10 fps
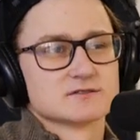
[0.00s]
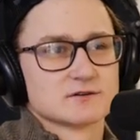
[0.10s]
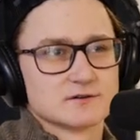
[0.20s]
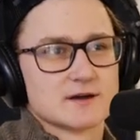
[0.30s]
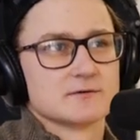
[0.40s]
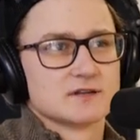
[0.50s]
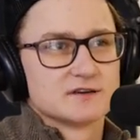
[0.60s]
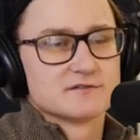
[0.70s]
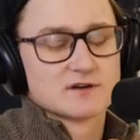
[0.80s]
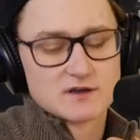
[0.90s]
years old, I
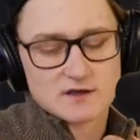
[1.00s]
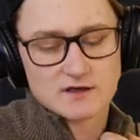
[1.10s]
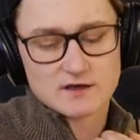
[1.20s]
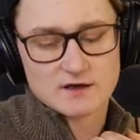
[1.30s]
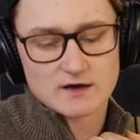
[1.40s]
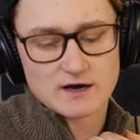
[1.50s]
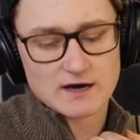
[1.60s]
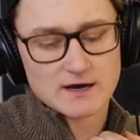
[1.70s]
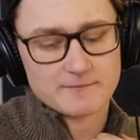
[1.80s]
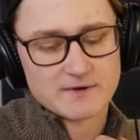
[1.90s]
believe.
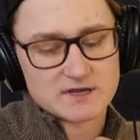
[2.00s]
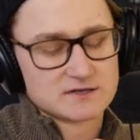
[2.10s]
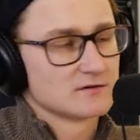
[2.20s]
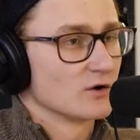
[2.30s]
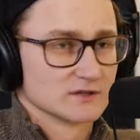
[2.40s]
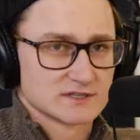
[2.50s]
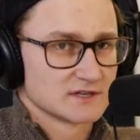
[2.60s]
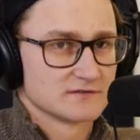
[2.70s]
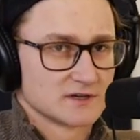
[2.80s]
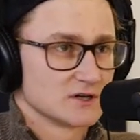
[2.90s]
Um, oldest
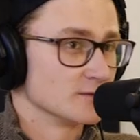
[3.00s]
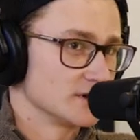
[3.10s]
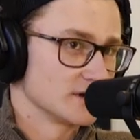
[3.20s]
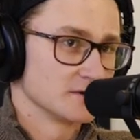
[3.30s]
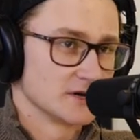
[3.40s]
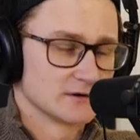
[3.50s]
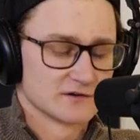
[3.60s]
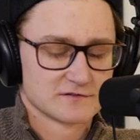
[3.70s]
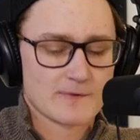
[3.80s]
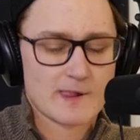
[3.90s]
living human that we know
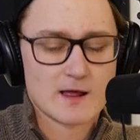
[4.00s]
of.